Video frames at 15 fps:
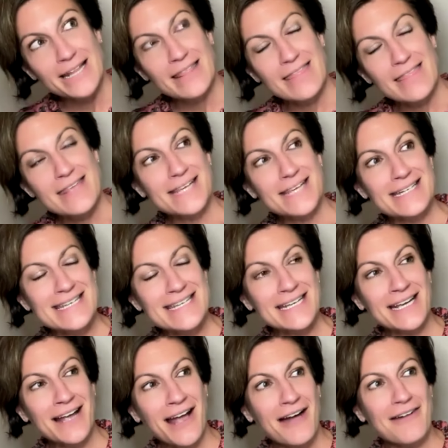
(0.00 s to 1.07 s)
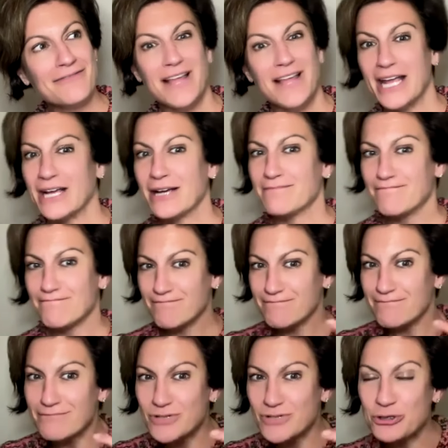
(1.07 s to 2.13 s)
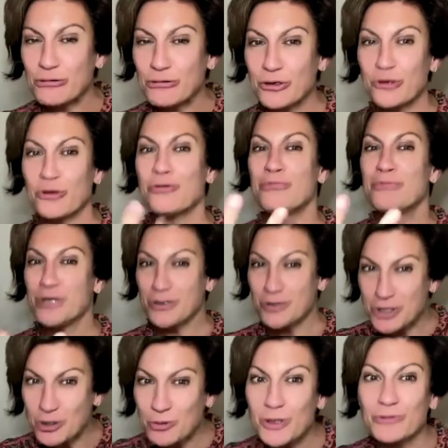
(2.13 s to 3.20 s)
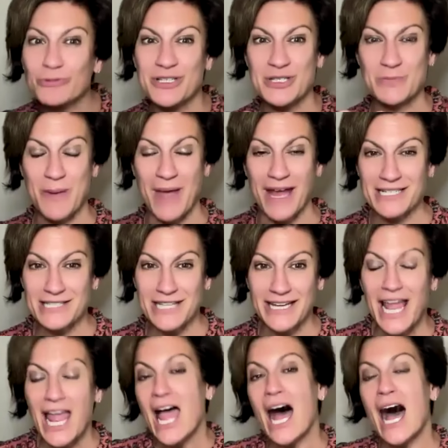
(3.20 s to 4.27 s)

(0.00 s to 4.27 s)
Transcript: this idea of like true mutual respect. Like,